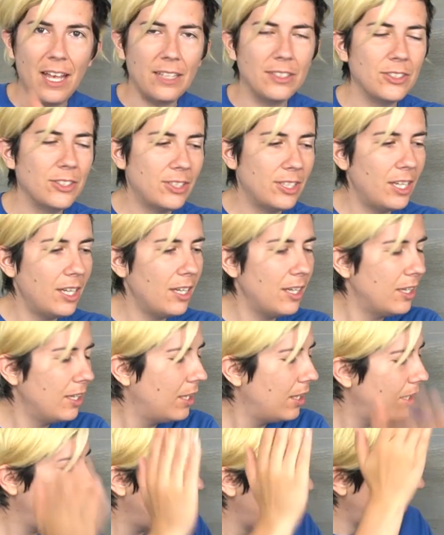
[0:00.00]
Elsa
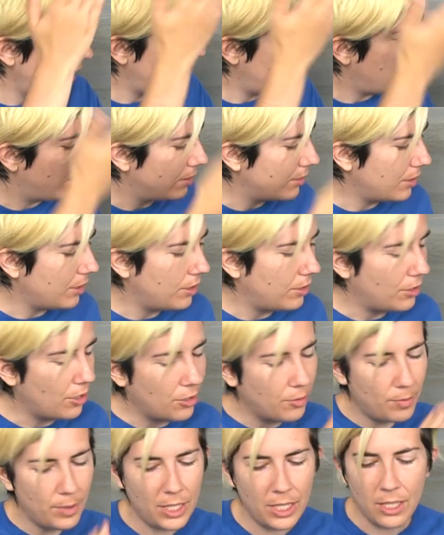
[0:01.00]
and
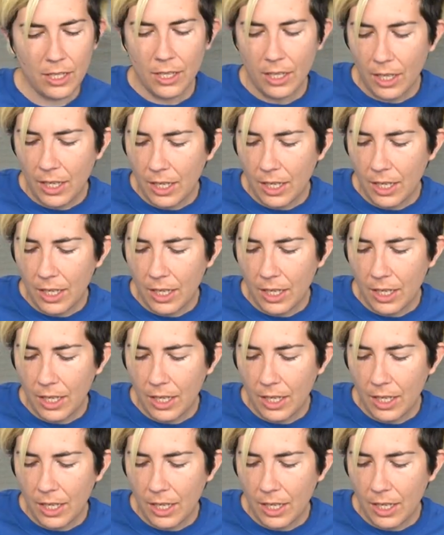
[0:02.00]
Kenobi.